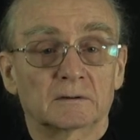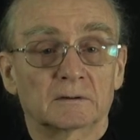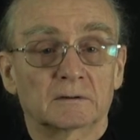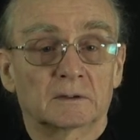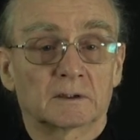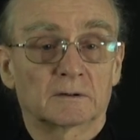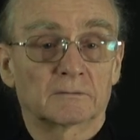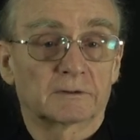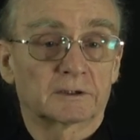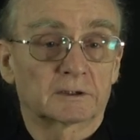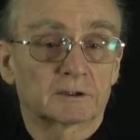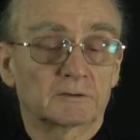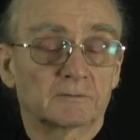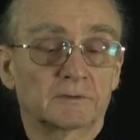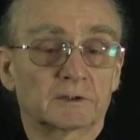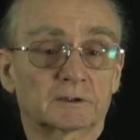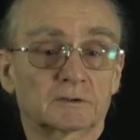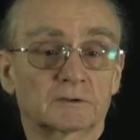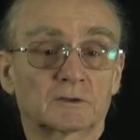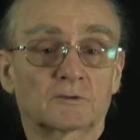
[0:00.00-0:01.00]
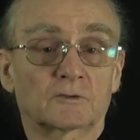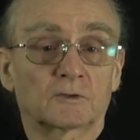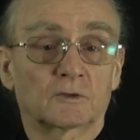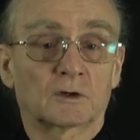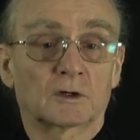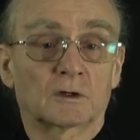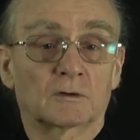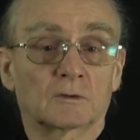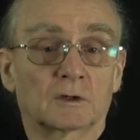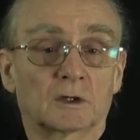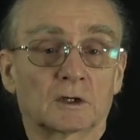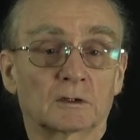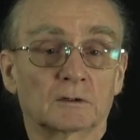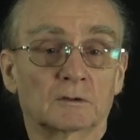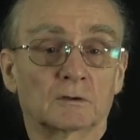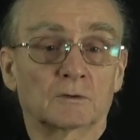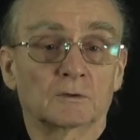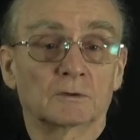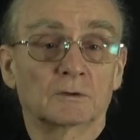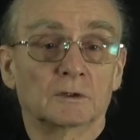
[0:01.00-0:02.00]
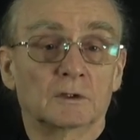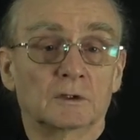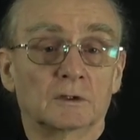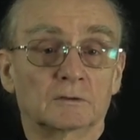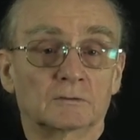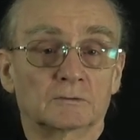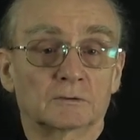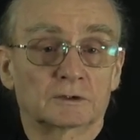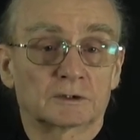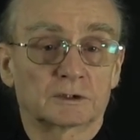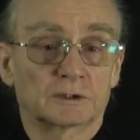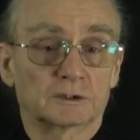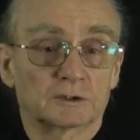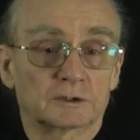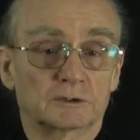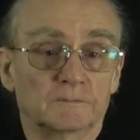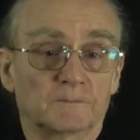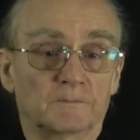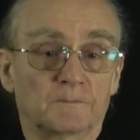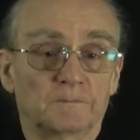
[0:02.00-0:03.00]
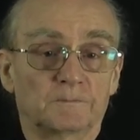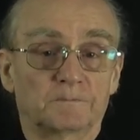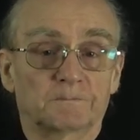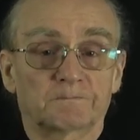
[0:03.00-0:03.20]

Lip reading: direction vectors for our unknown rotation.